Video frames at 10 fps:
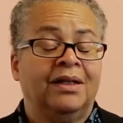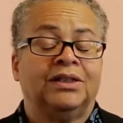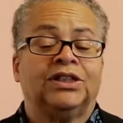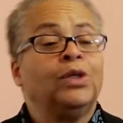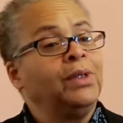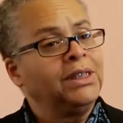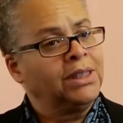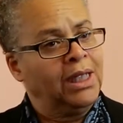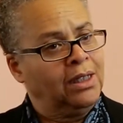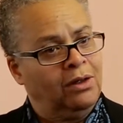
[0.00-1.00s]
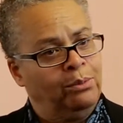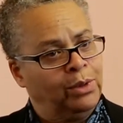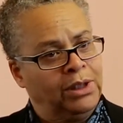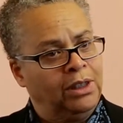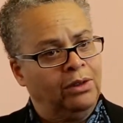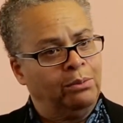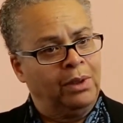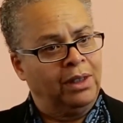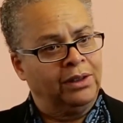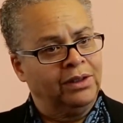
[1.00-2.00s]
So we take Companhia
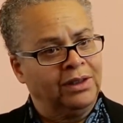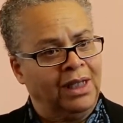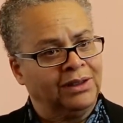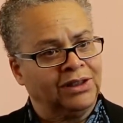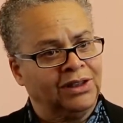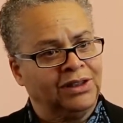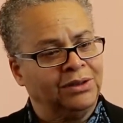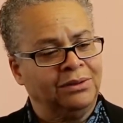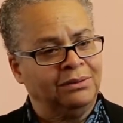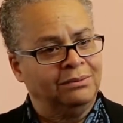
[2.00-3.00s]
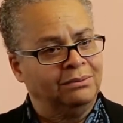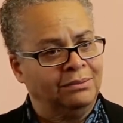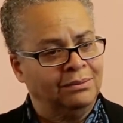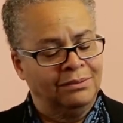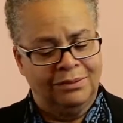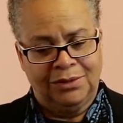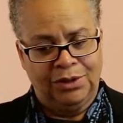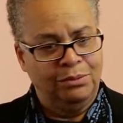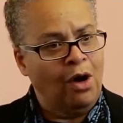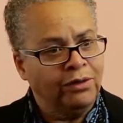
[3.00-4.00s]
Urbana de Dança to
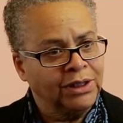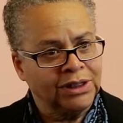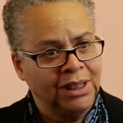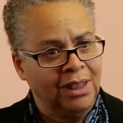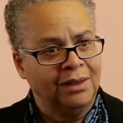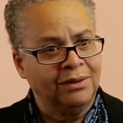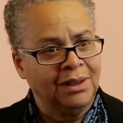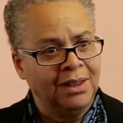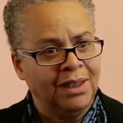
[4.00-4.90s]
Morristown.